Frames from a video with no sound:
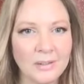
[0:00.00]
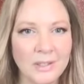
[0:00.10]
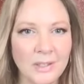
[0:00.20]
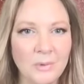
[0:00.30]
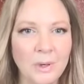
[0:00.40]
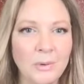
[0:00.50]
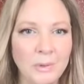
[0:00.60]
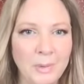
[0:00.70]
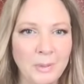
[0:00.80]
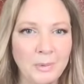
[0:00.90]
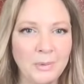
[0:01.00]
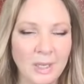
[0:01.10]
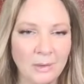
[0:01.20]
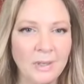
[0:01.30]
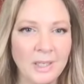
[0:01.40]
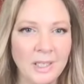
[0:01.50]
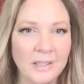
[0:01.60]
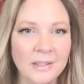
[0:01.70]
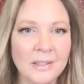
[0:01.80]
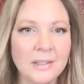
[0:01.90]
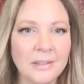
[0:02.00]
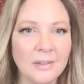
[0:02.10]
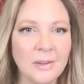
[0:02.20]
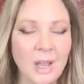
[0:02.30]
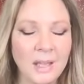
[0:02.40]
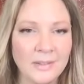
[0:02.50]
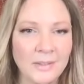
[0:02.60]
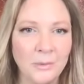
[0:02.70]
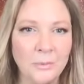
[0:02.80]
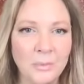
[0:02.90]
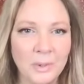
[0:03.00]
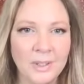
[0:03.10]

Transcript: Do you work with people like readings on Zoom?